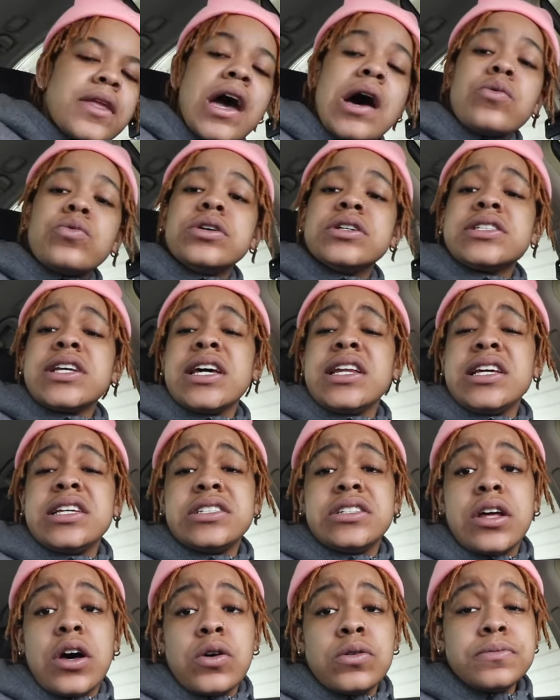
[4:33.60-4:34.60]
I will say this,
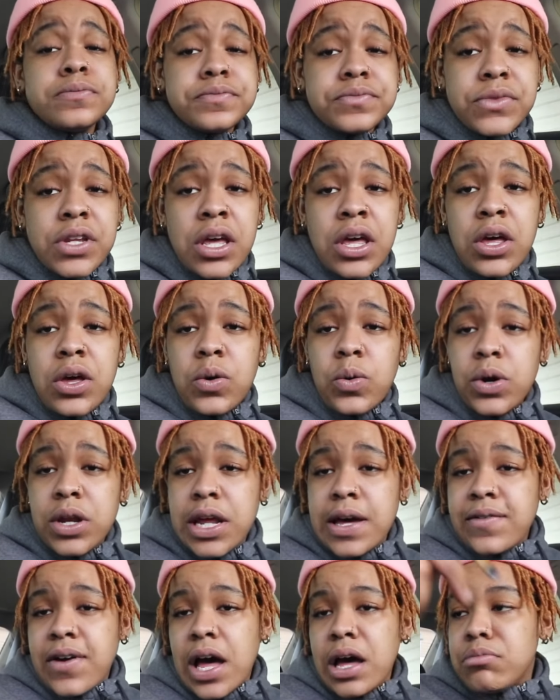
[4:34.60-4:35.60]
though.
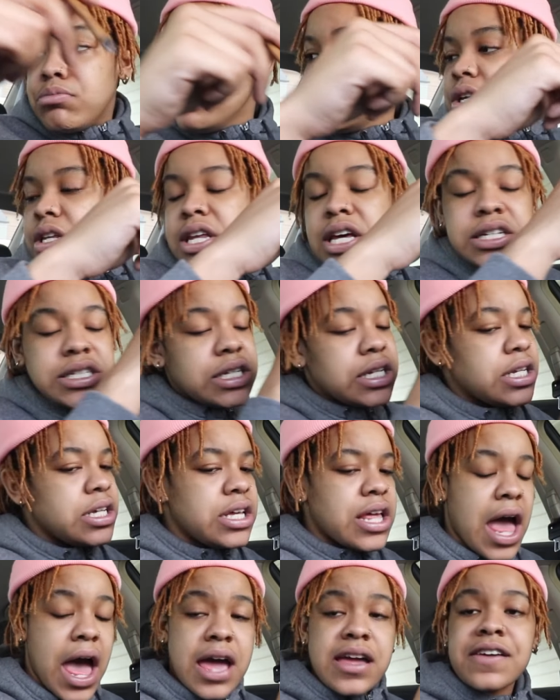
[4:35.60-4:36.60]
Whenever I breathe that shit
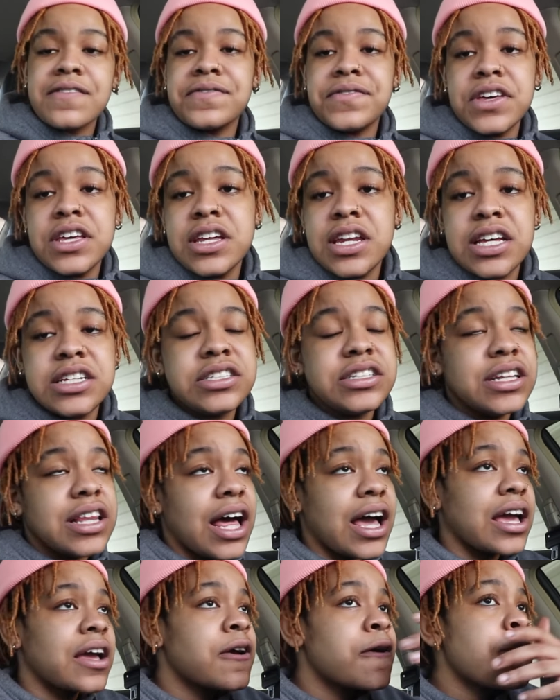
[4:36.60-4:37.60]
in, I can feel that shit,
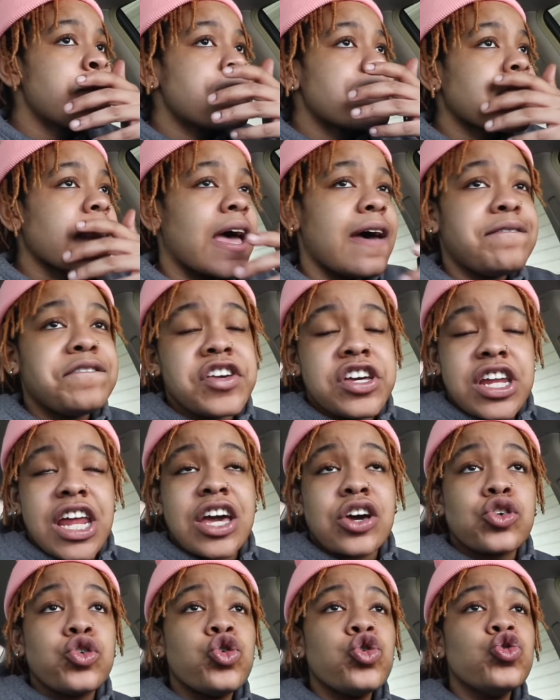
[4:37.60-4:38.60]
like, I feel
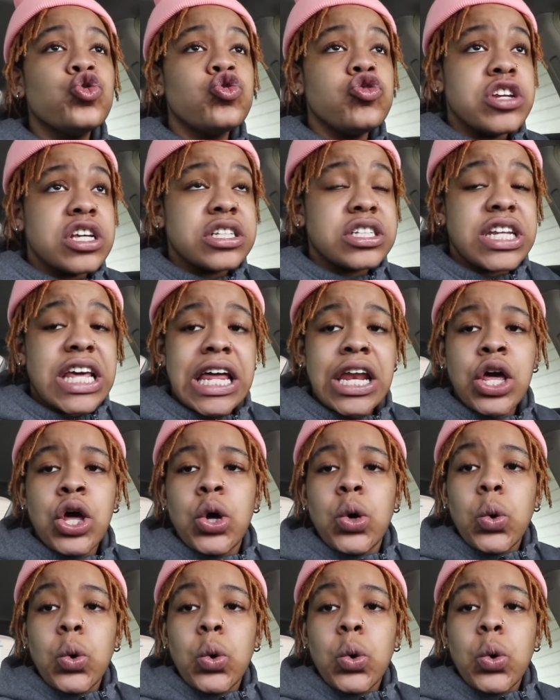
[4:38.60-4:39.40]
that coolness, that